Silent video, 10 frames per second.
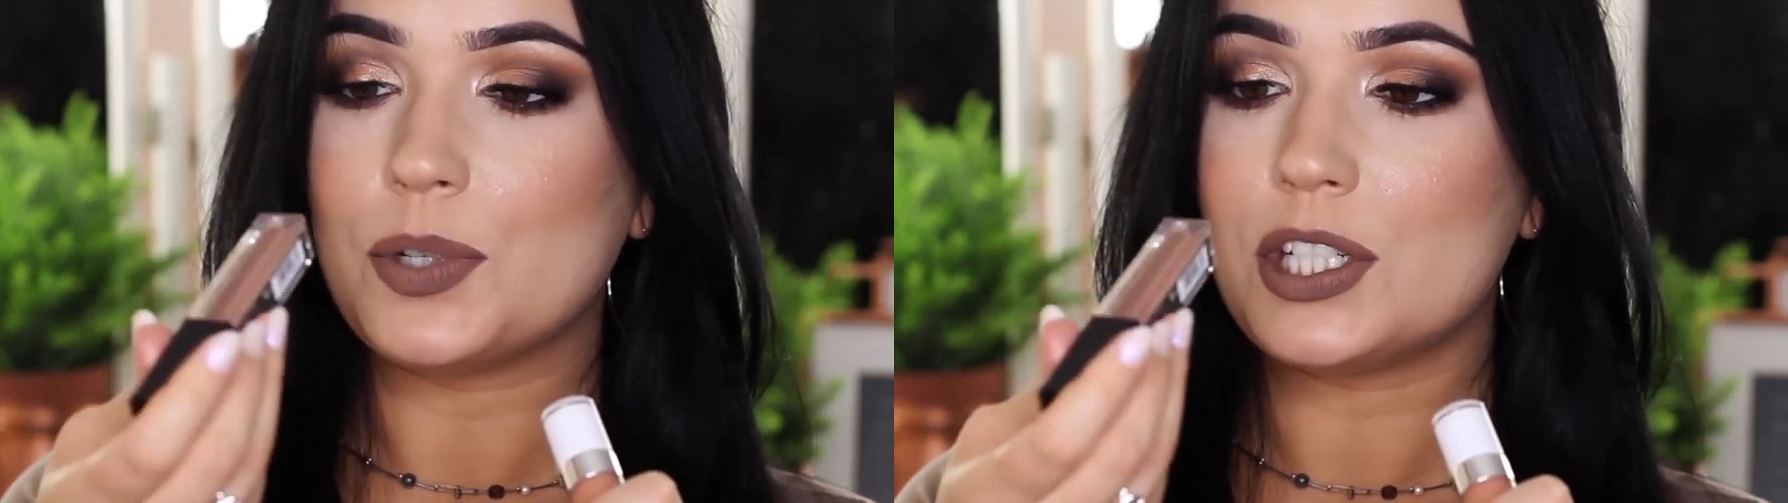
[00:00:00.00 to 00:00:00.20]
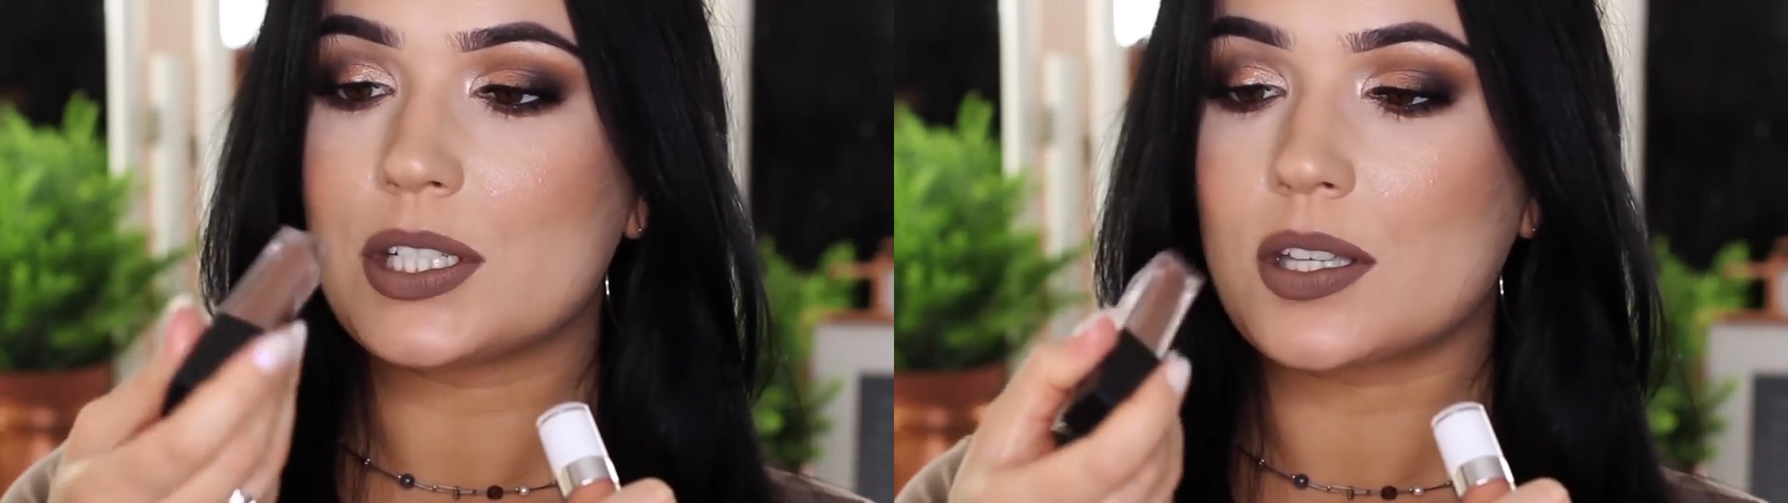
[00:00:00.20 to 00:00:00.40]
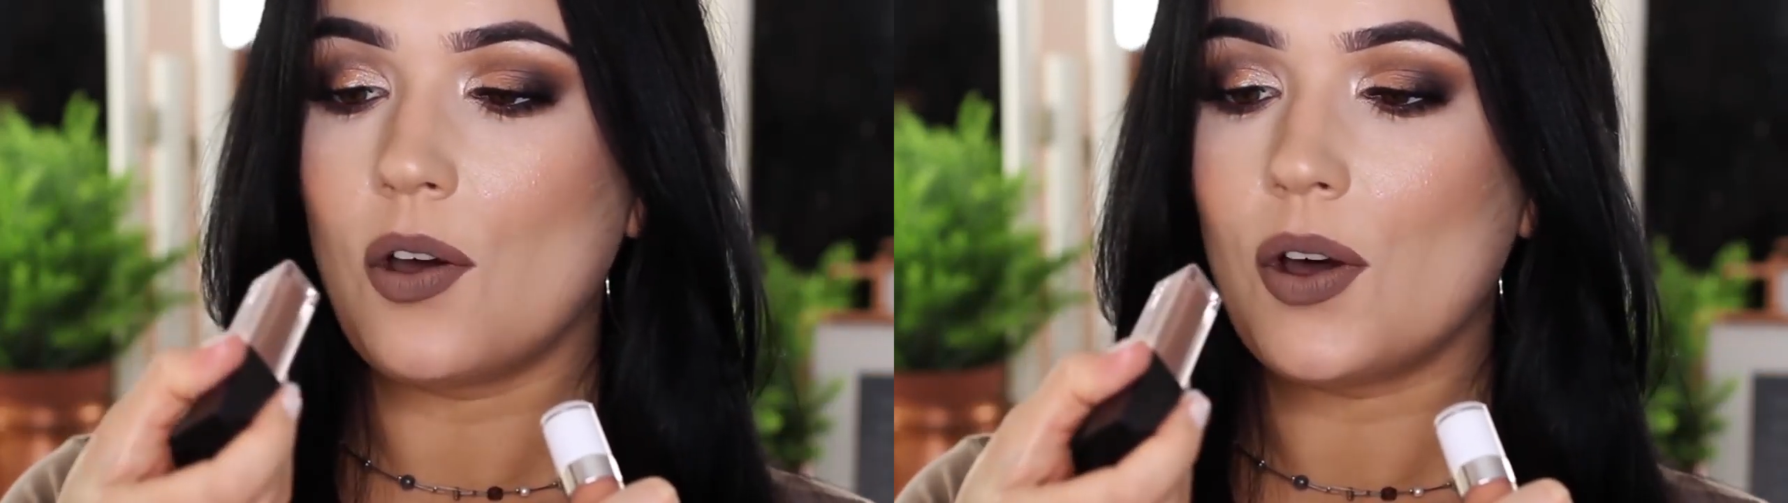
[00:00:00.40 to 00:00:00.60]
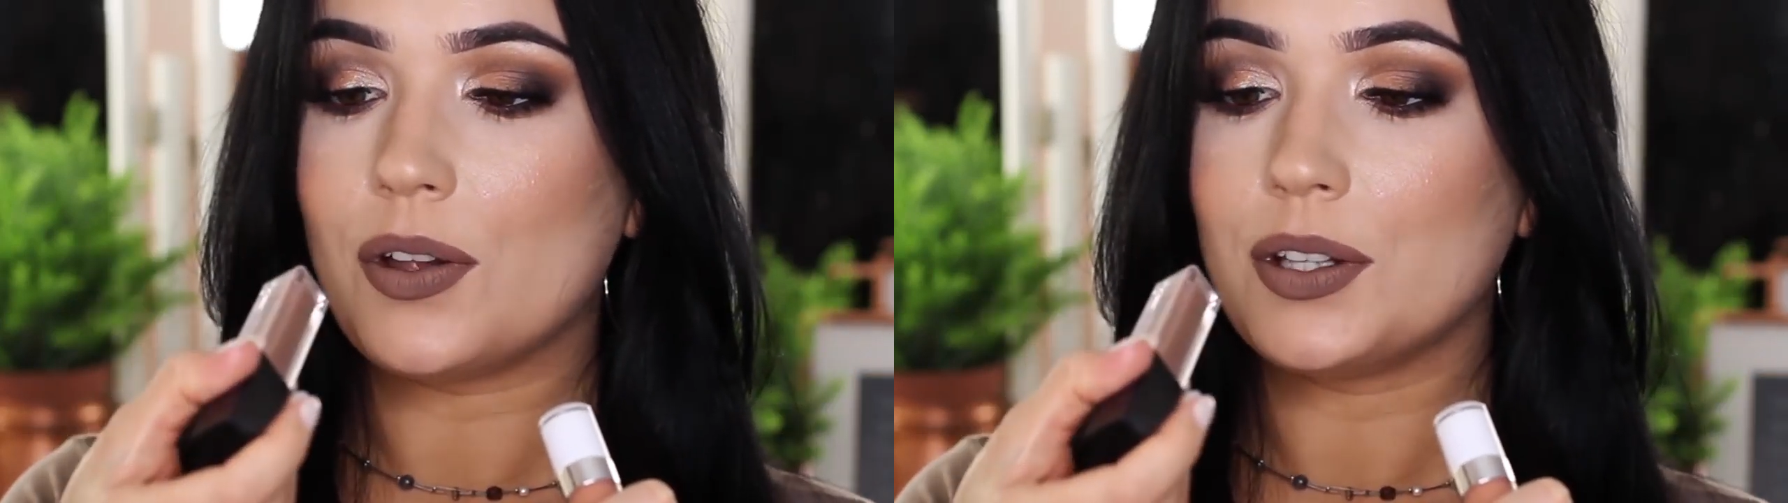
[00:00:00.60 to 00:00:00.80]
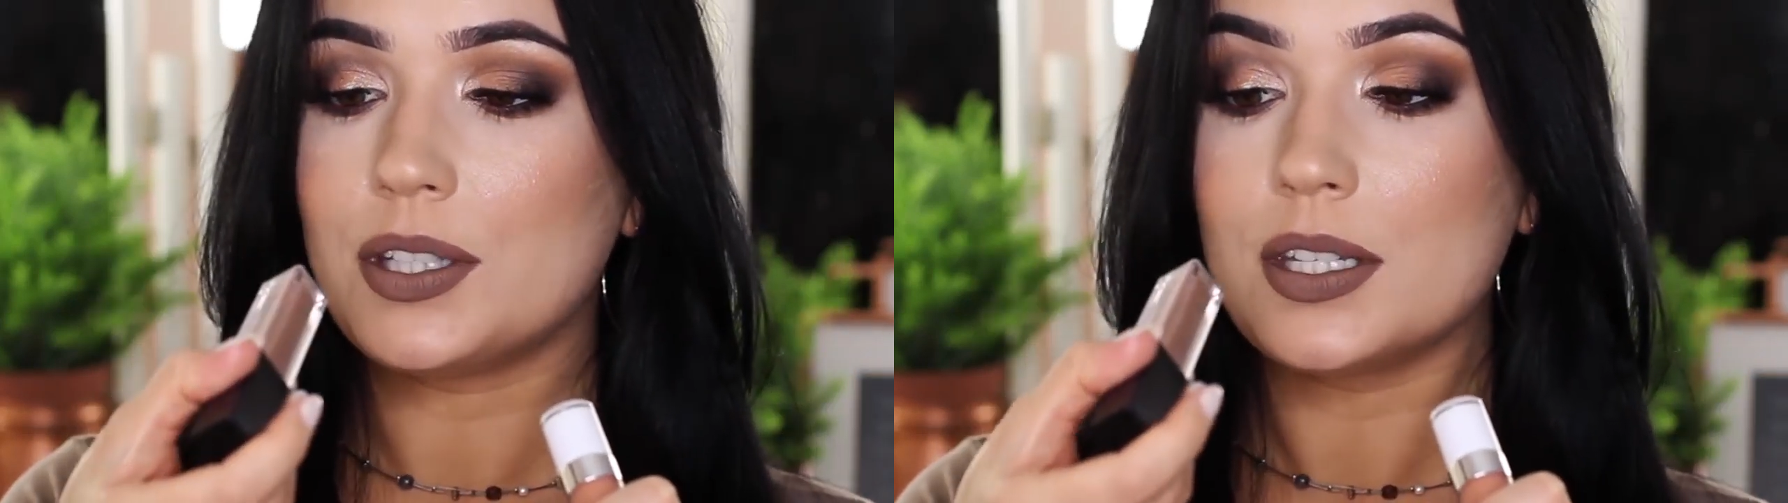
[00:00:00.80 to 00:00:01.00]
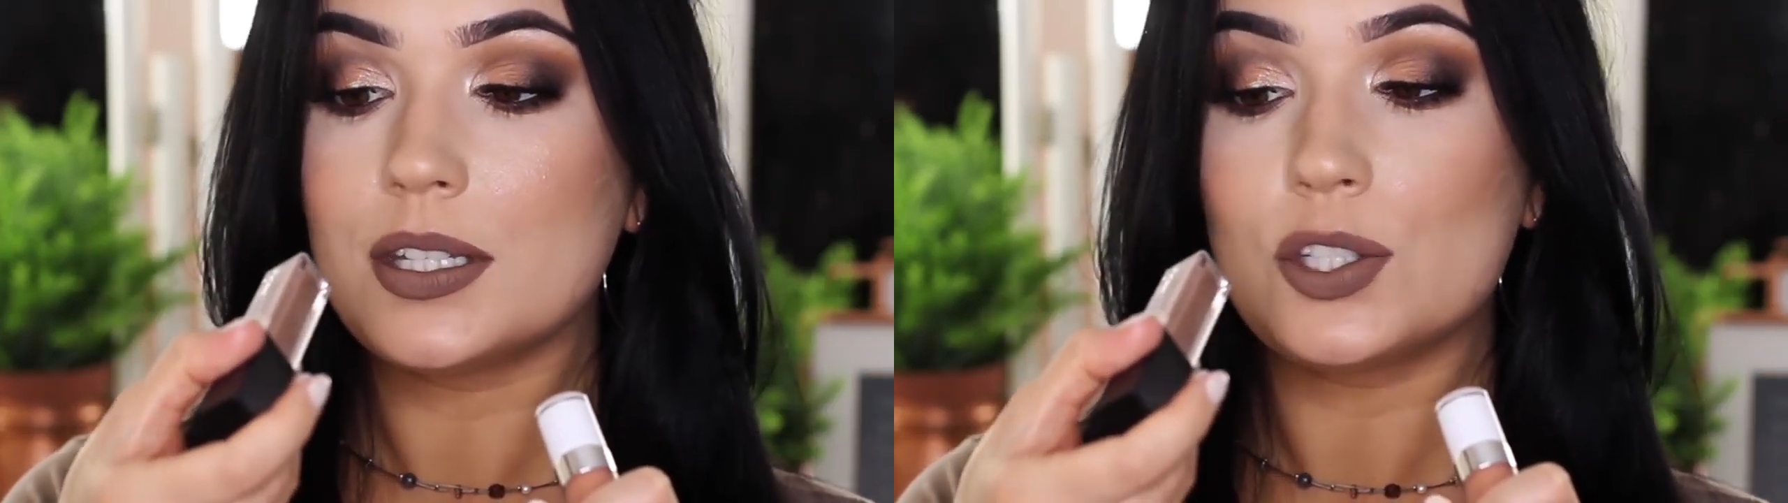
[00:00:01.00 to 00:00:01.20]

which is called